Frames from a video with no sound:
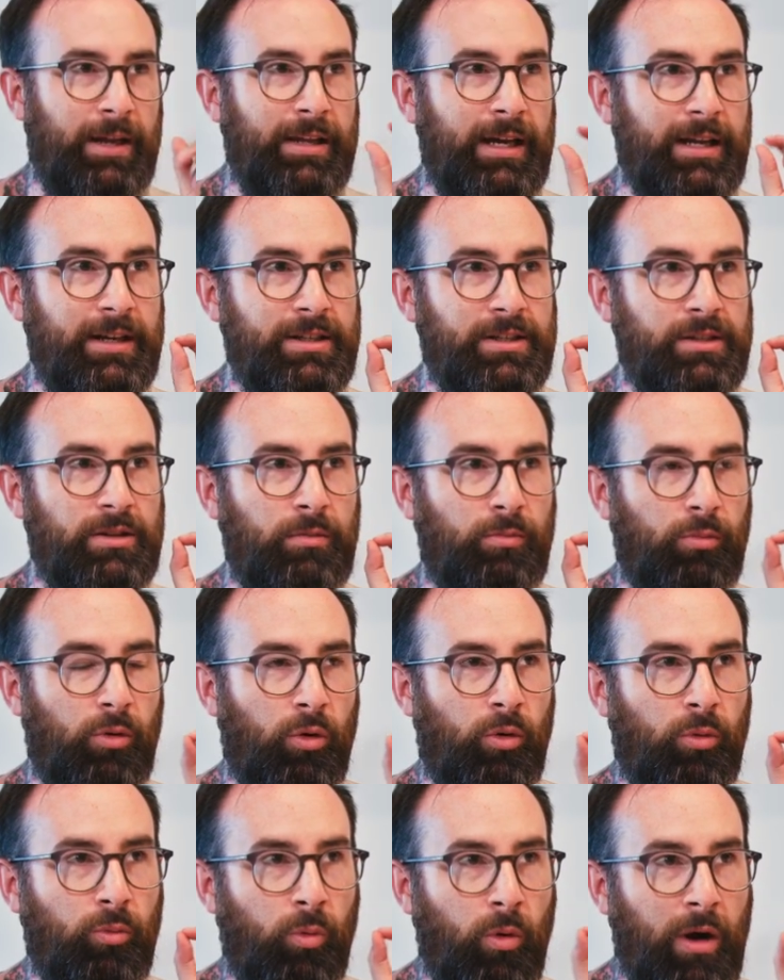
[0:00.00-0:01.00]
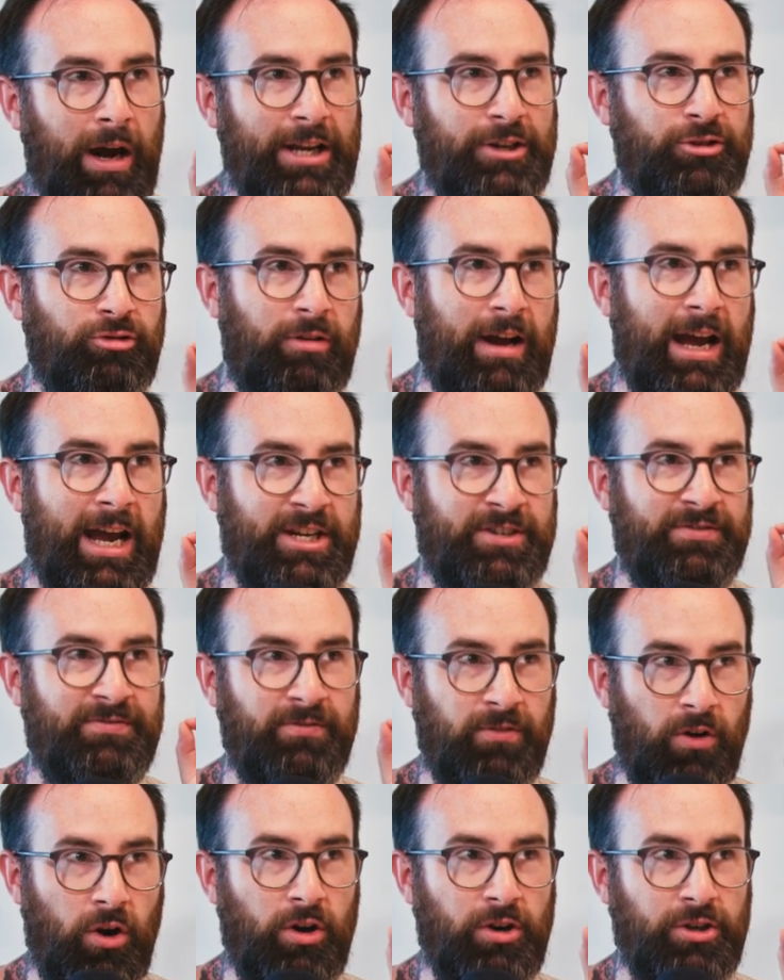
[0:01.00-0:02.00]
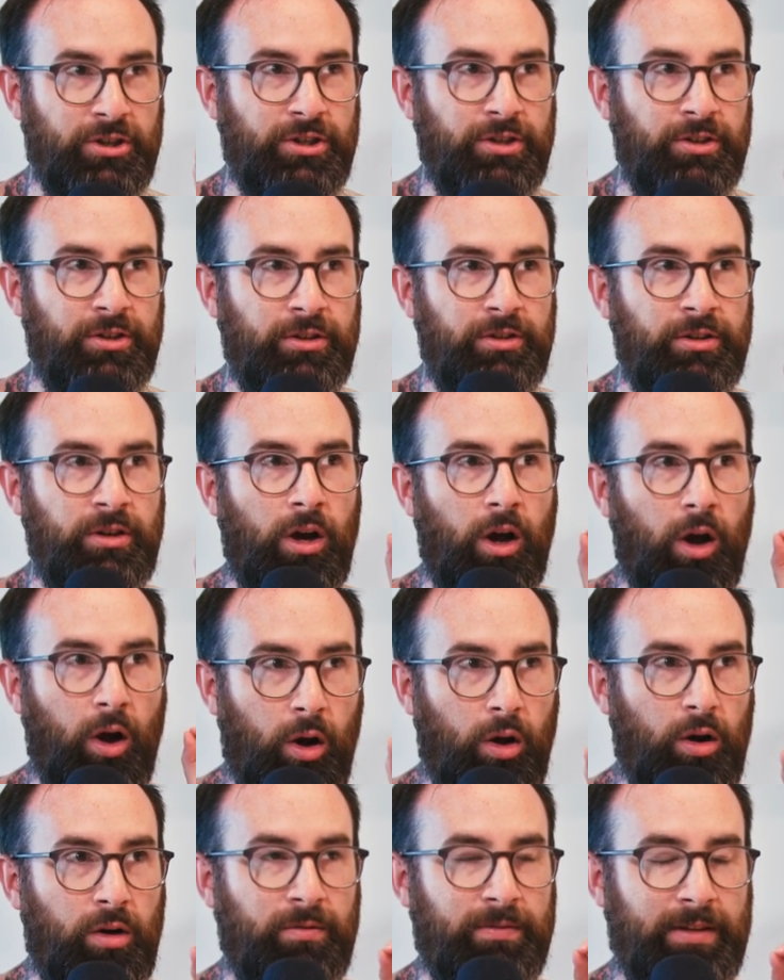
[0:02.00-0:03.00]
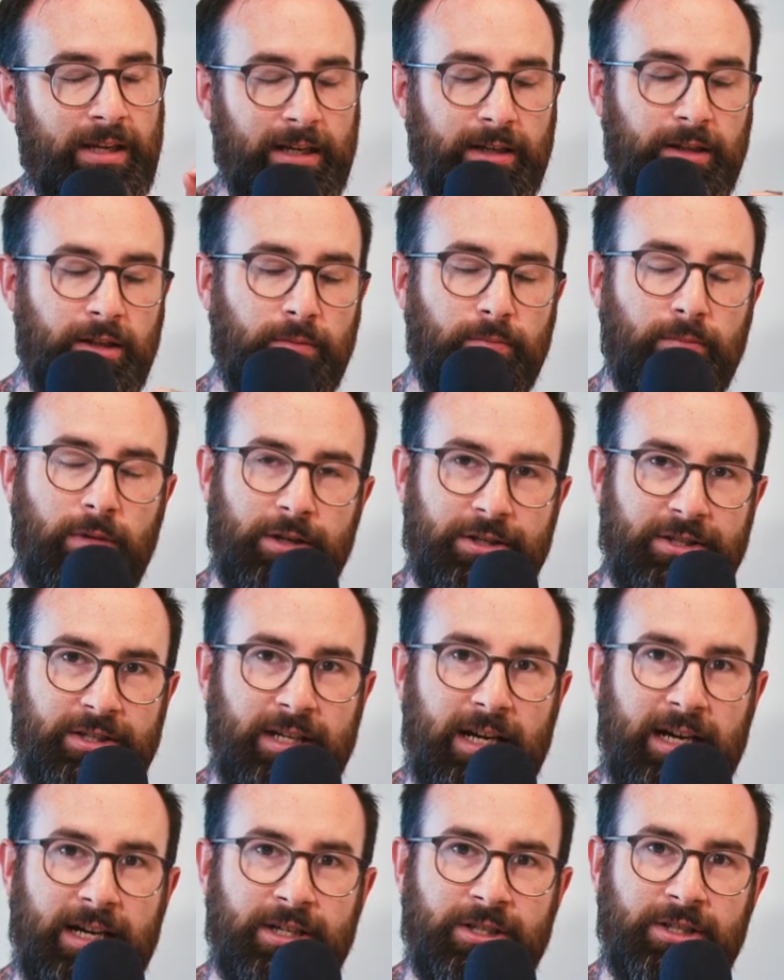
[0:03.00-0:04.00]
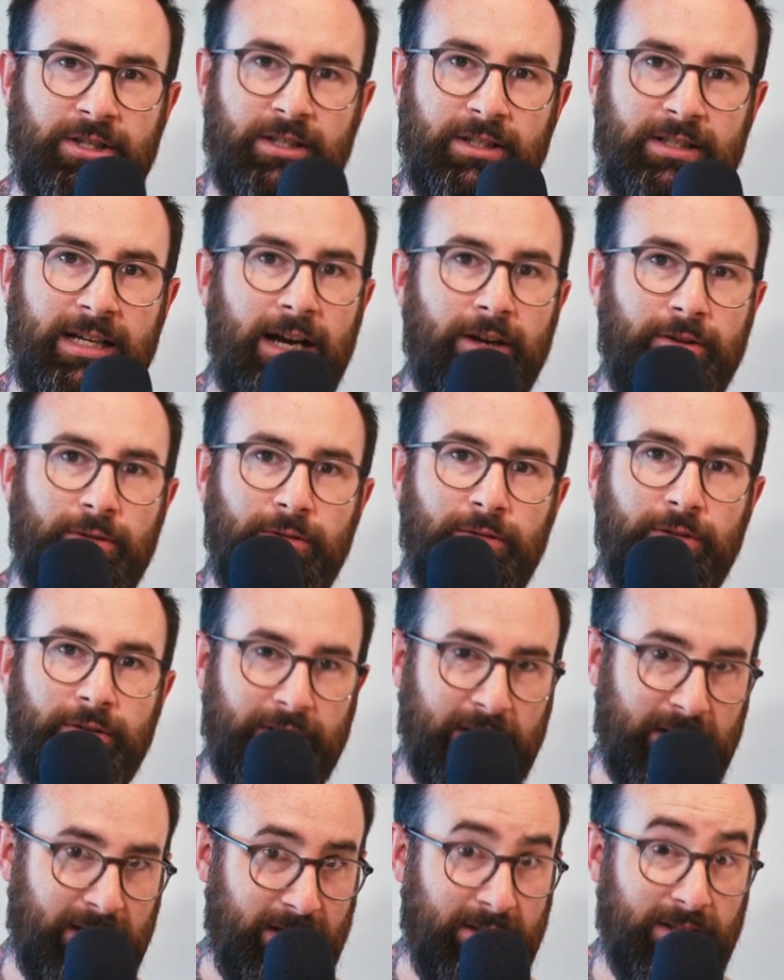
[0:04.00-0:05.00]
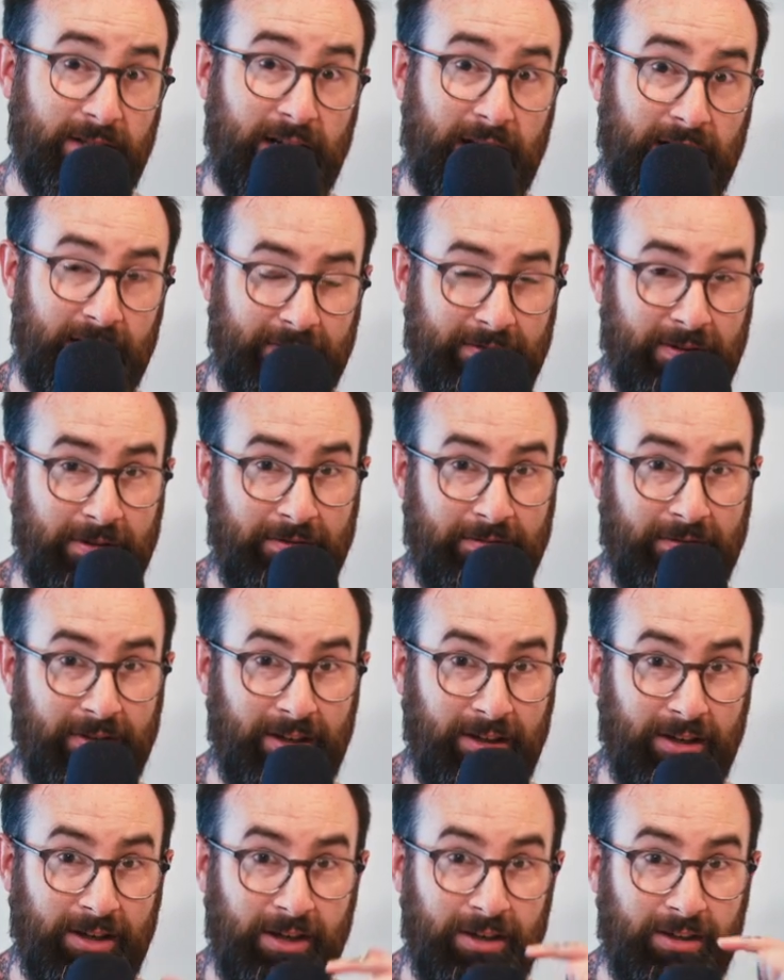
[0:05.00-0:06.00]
that is the more white trash version of getting the mustache tattooed on the inside of your finger.